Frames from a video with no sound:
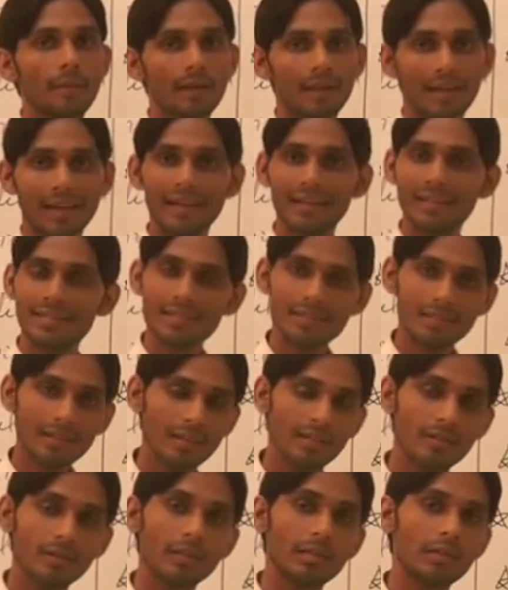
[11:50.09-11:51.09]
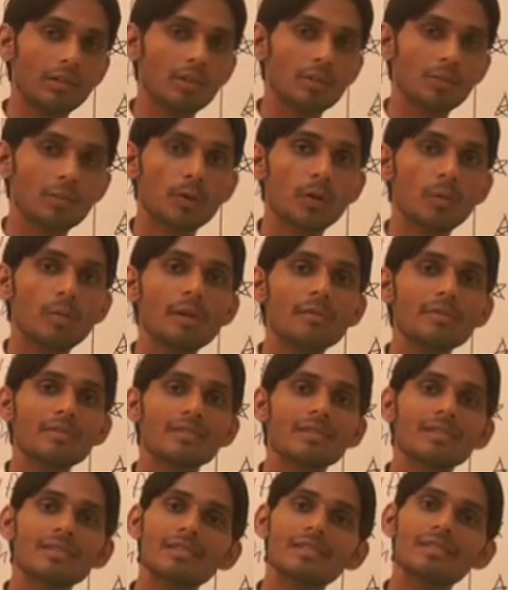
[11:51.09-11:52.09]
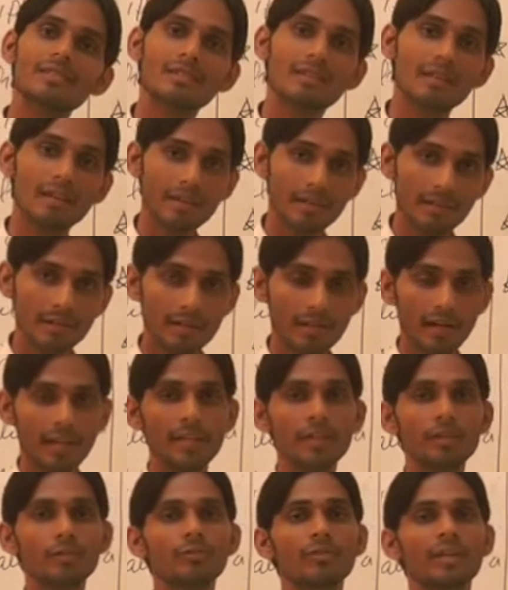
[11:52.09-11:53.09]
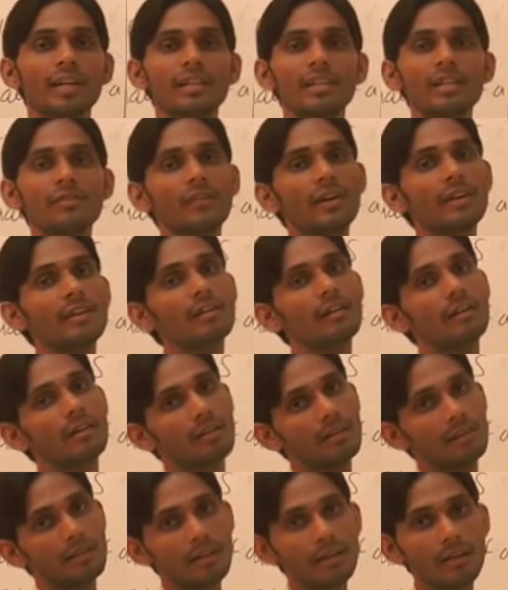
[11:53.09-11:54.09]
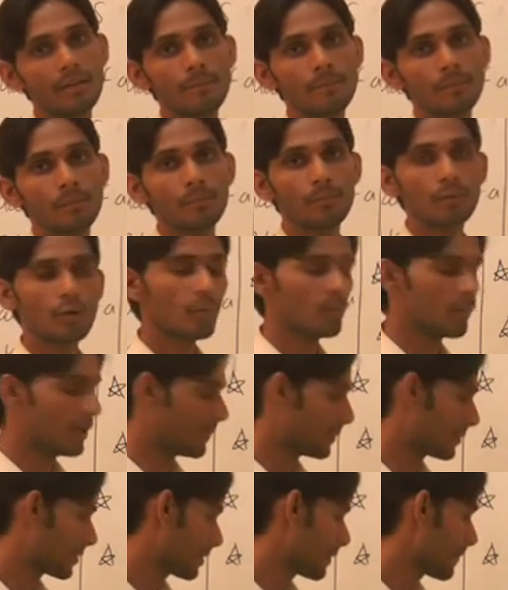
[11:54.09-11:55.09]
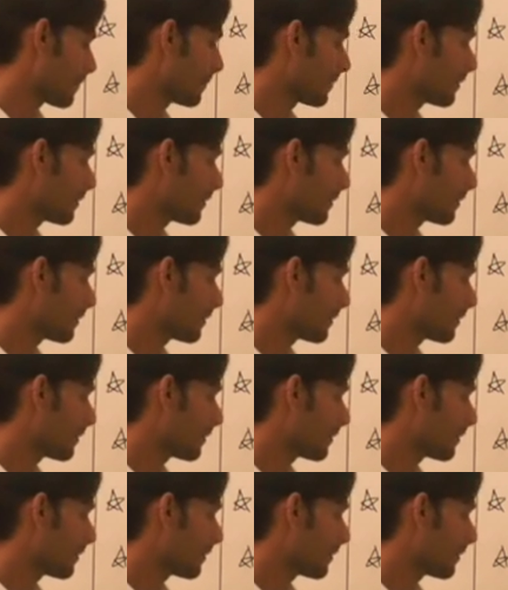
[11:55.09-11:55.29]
Client is telling all those problems, nurse is trying to rectify all the problems.